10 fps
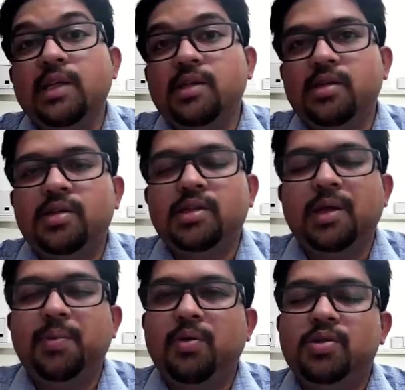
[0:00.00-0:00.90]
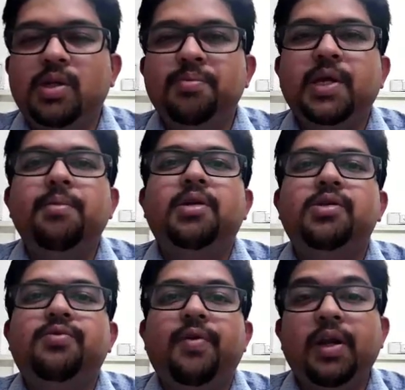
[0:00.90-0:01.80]
get transition state, because
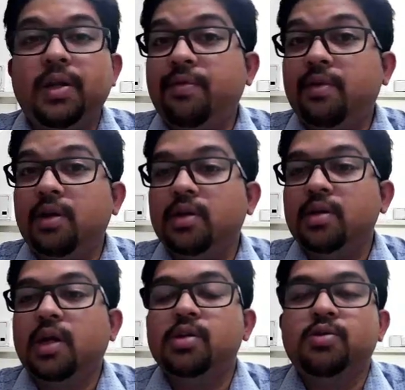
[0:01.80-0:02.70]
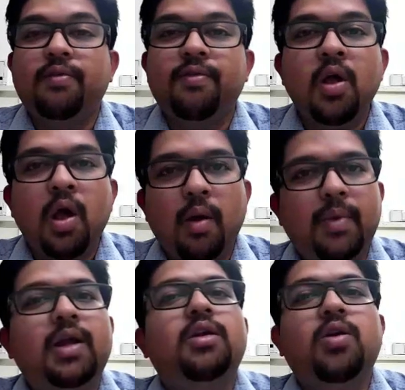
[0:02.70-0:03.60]
sometimes it is very difficult in case of
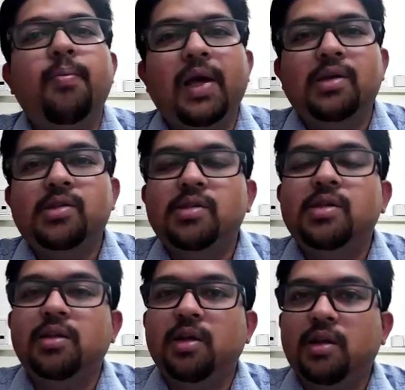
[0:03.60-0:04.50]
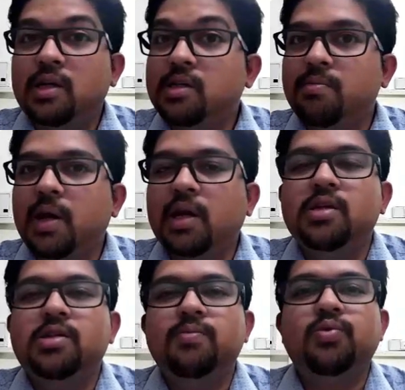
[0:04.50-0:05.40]
metal complexes and the
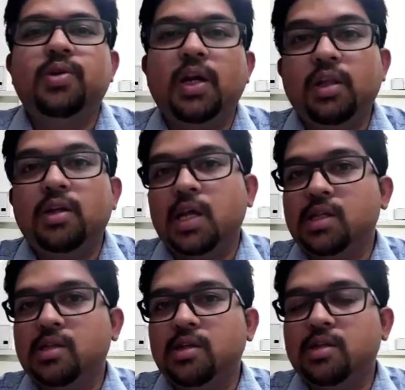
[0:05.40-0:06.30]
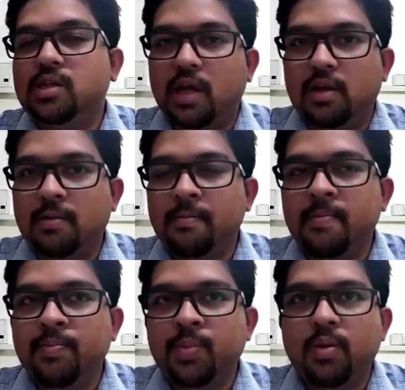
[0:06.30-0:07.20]
reaction mechanism to get the transition
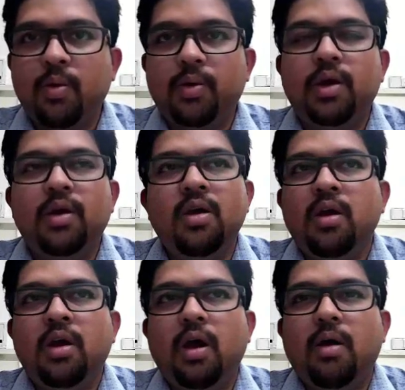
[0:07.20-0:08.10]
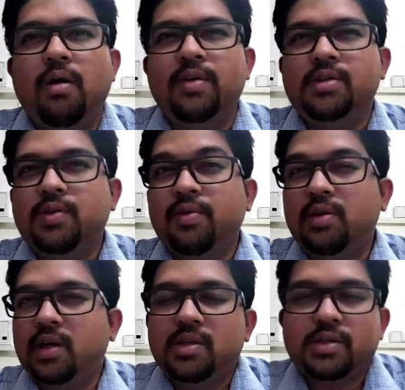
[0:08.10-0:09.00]
state. Okay.
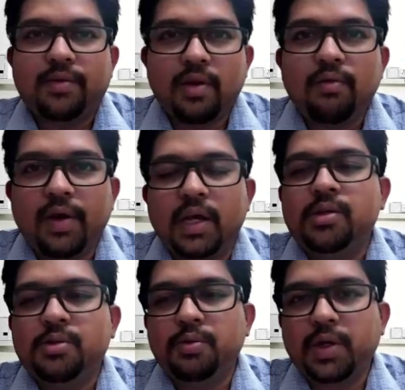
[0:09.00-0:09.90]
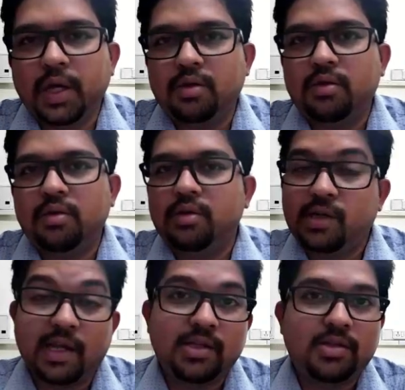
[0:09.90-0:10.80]
First of all, there are several ways to get
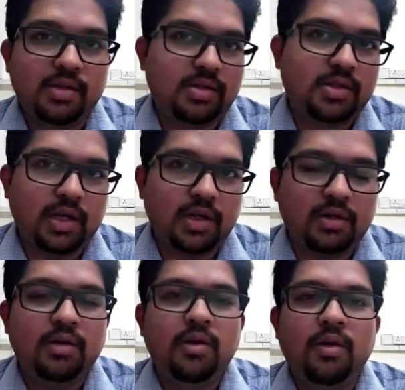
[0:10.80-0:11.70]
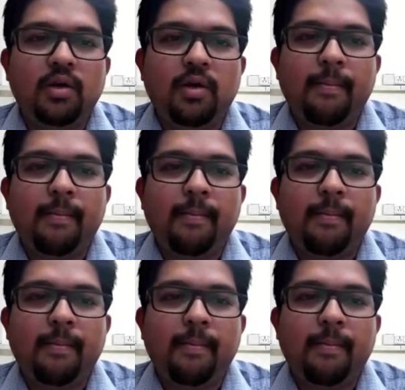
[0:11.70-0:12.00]
transition state,